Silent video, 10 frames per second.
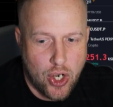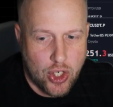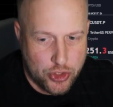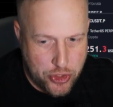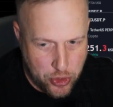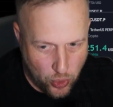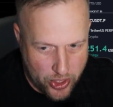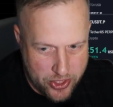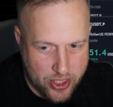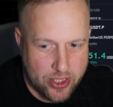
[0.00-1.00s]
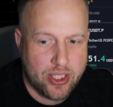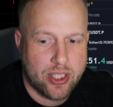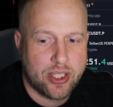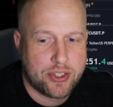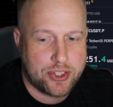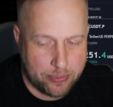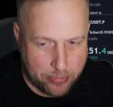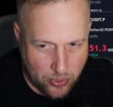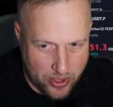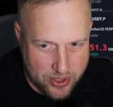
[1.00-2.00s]
short
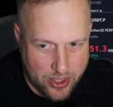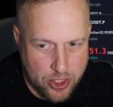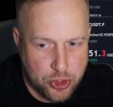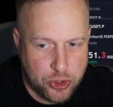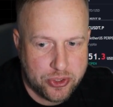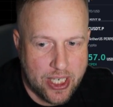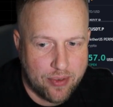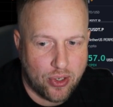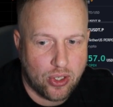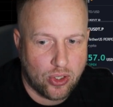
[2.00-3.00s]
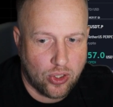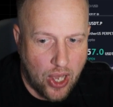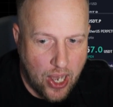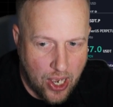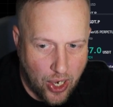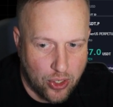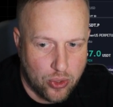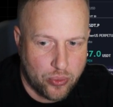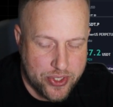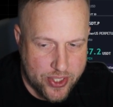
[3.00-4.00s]
support. You shouldn't ever long
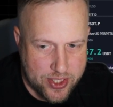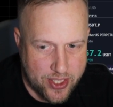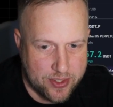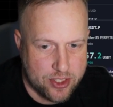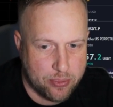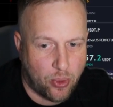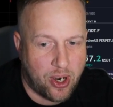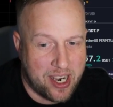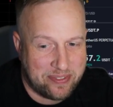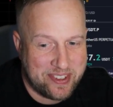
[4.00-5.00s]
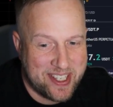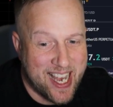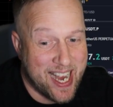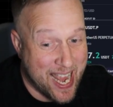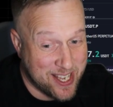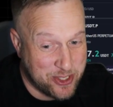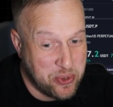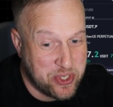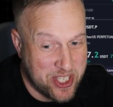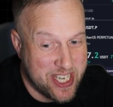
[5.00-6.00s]
resistance. More often than not, as you
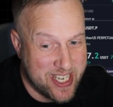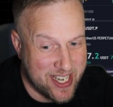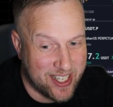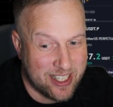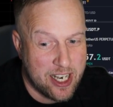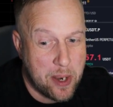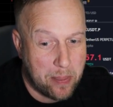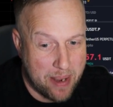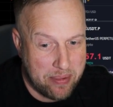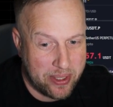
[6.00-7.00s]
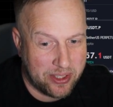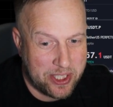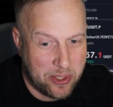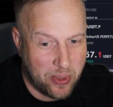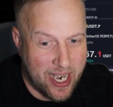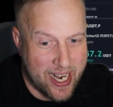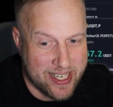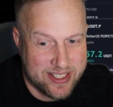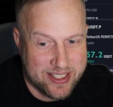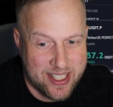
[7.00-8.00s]
see here, probability
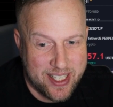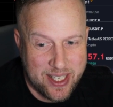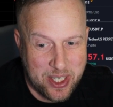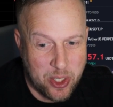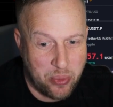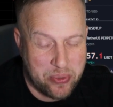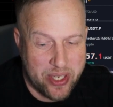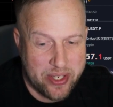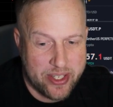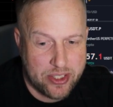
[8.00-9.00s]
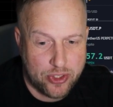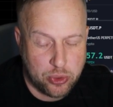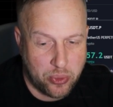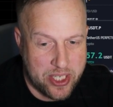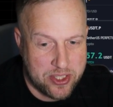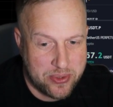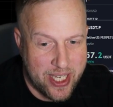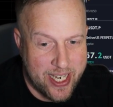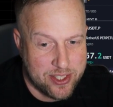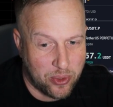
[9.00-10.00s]
wise, we were in this for 22
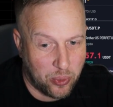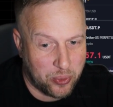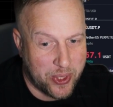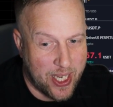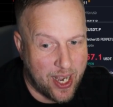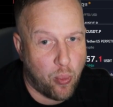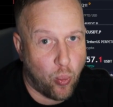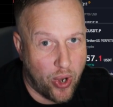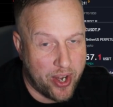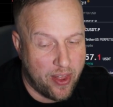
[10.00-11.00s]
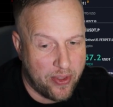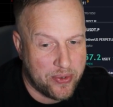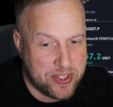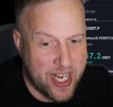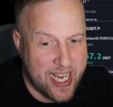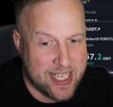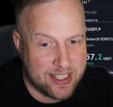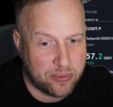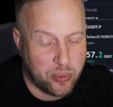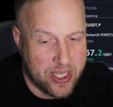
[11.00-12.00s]
days. Only one of those days
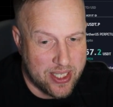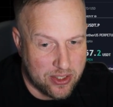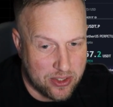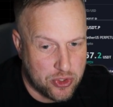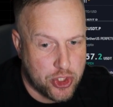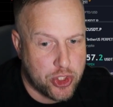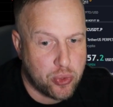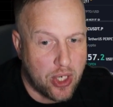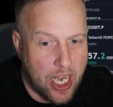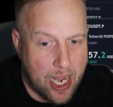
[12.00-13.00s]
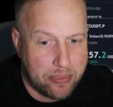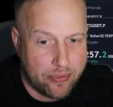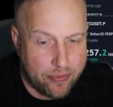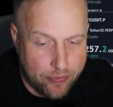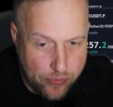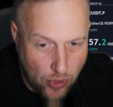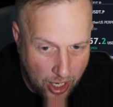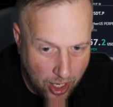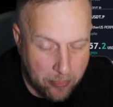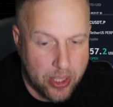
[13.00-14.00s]
did we shoot up
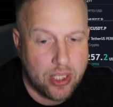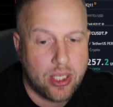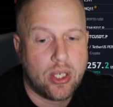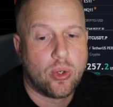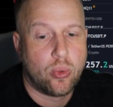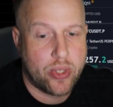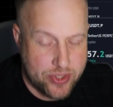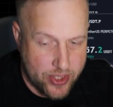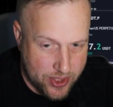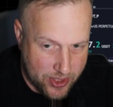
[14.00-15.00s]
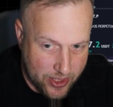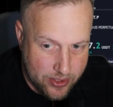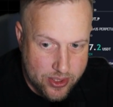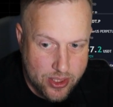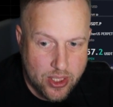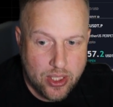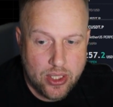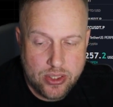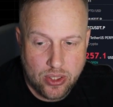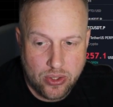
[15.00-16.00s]
from resistance.
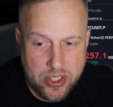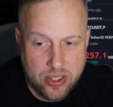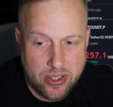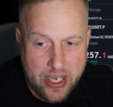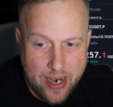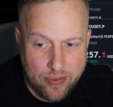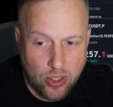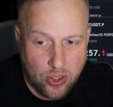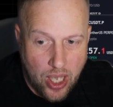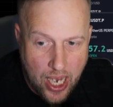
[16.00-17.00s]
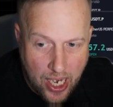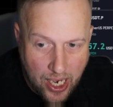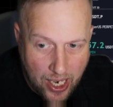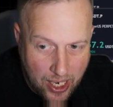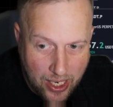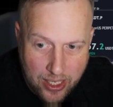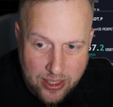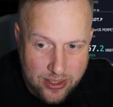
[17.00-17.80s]
So you never long